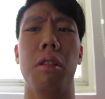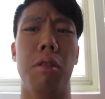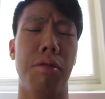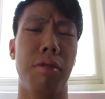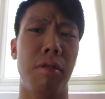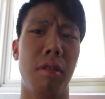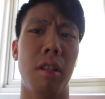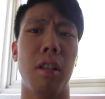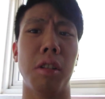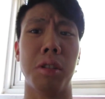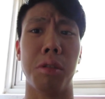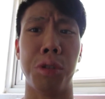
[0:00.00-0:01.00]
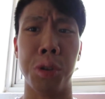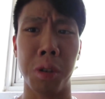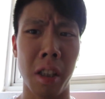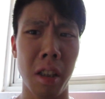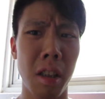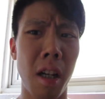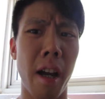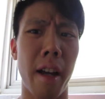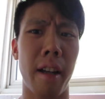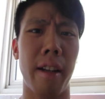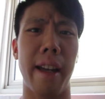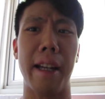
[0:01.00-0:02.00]
with lots of sugar
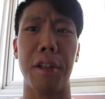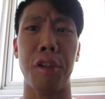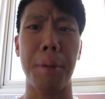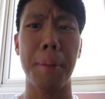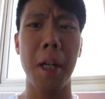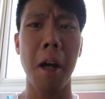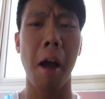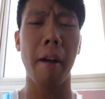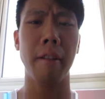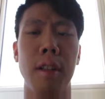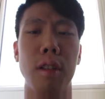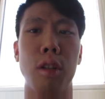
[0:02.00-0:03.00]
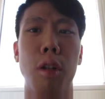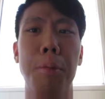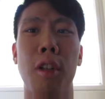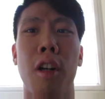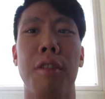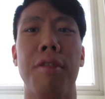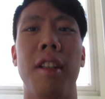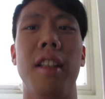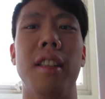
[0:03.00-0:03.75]
and creamer. Cold brew coffee